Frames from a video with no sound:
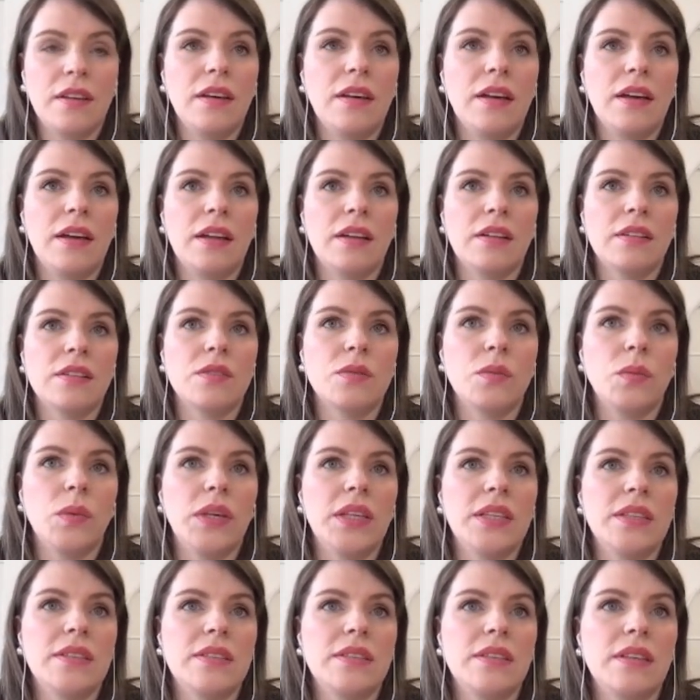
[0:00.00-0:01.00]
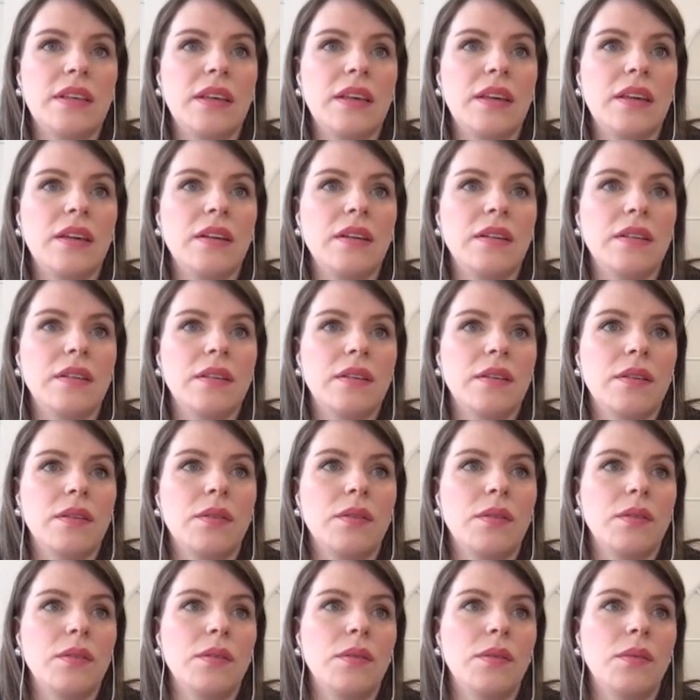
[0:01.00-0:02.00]
and we can see
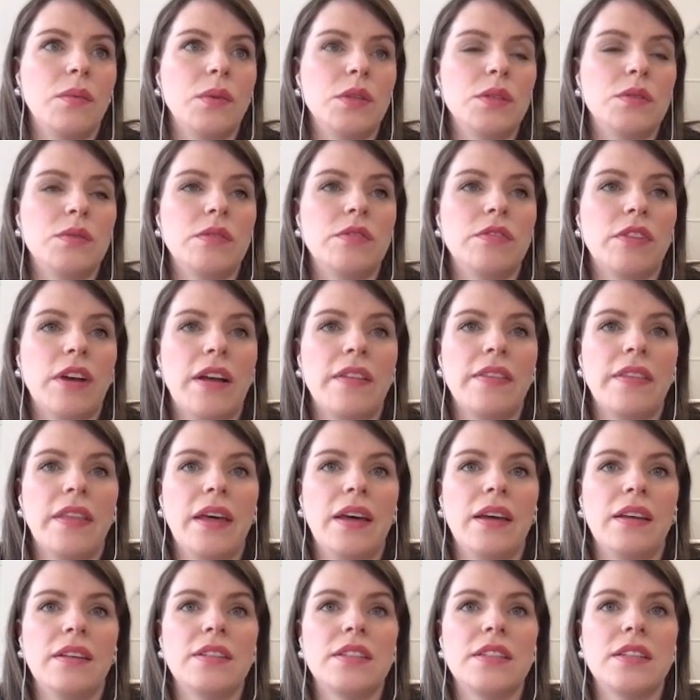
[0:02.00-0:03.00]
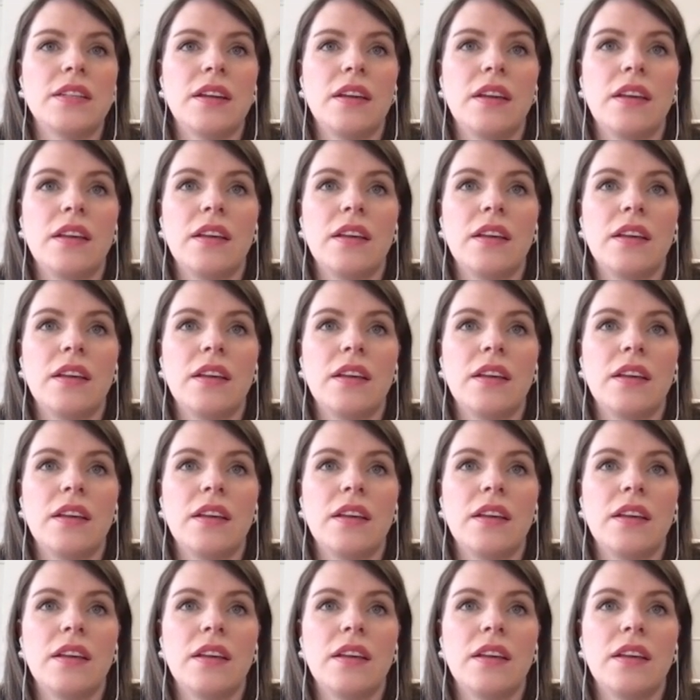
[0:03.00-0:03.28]
once we've ran that,